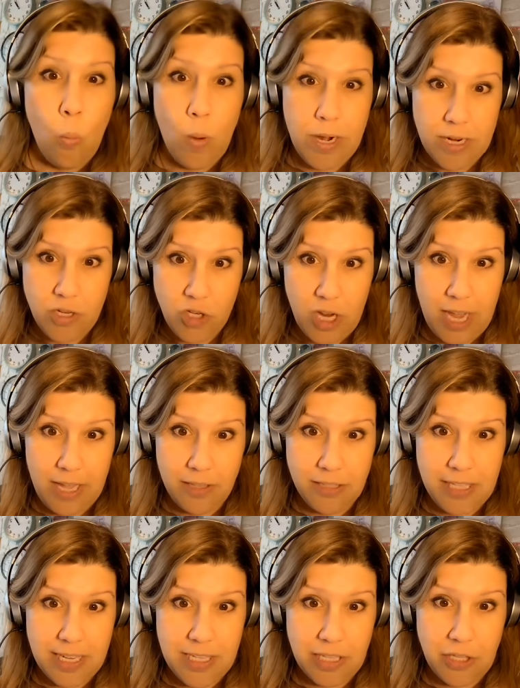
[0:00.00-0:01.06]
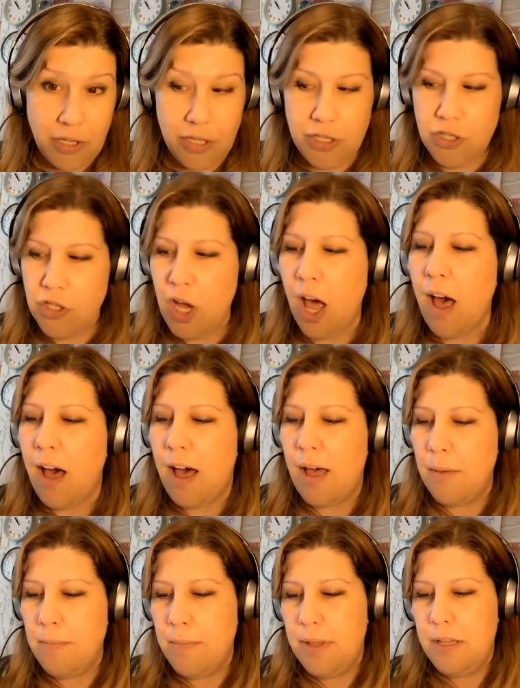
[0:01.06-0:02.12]
When a child does a good
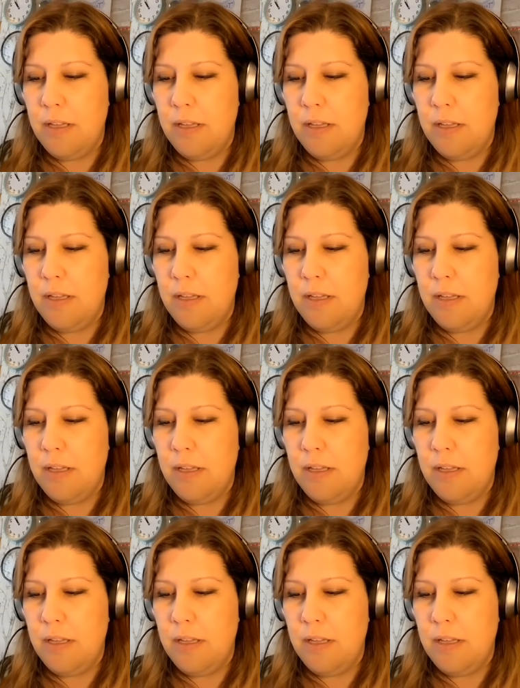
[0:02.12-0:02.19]
job,